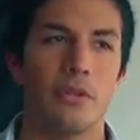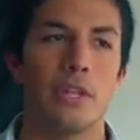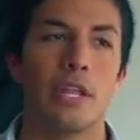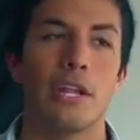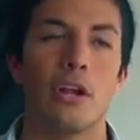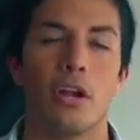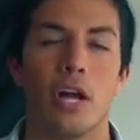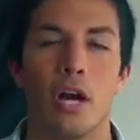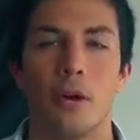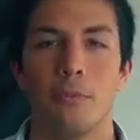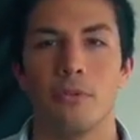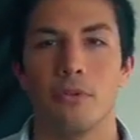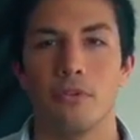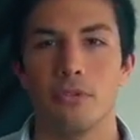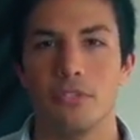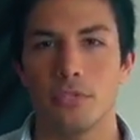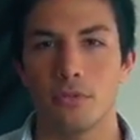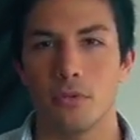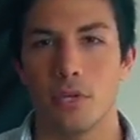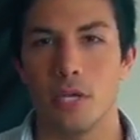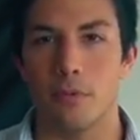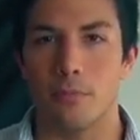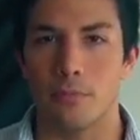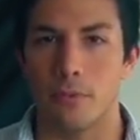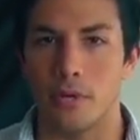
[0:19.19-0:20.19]
They don't help you lose
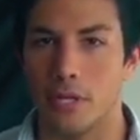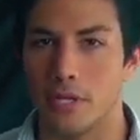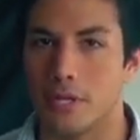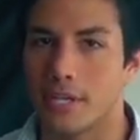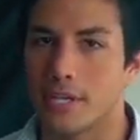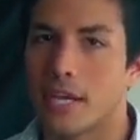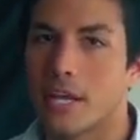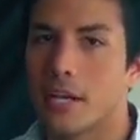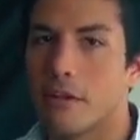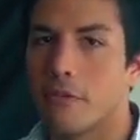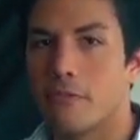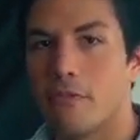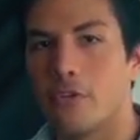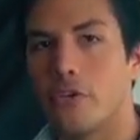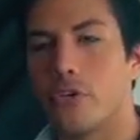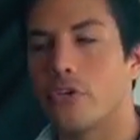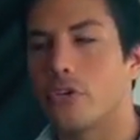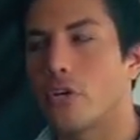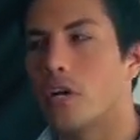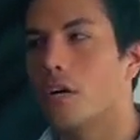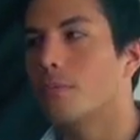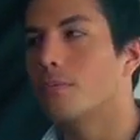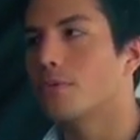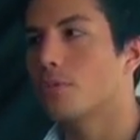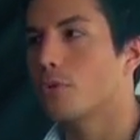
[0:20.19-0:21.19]
weight, but they kind of fill
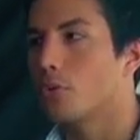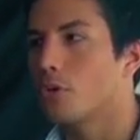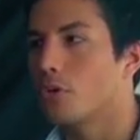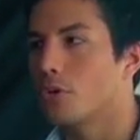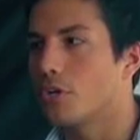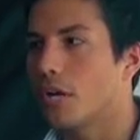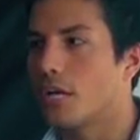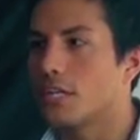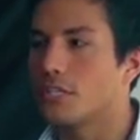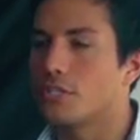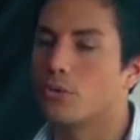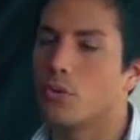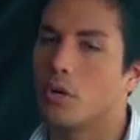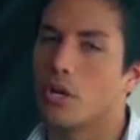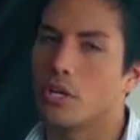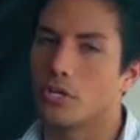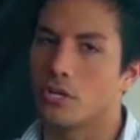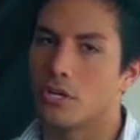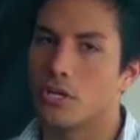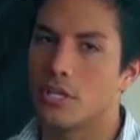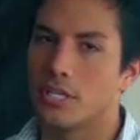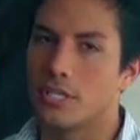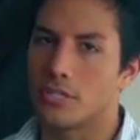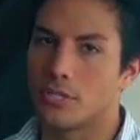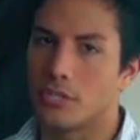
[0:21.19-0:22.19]
you up to where you're not too
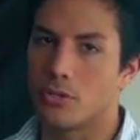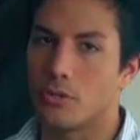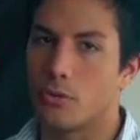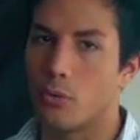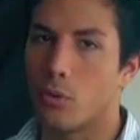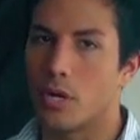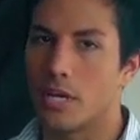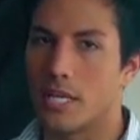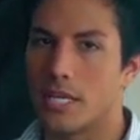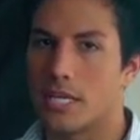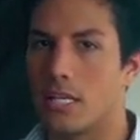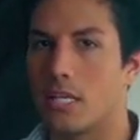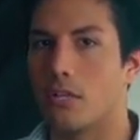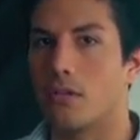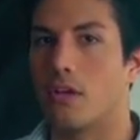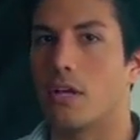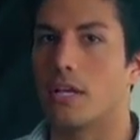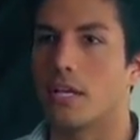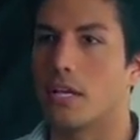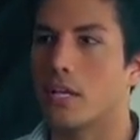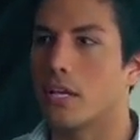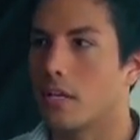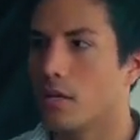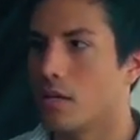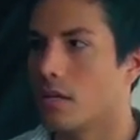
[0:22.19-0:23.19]
hungry, so you wanna eat
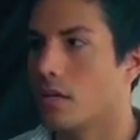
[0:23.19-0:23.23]
like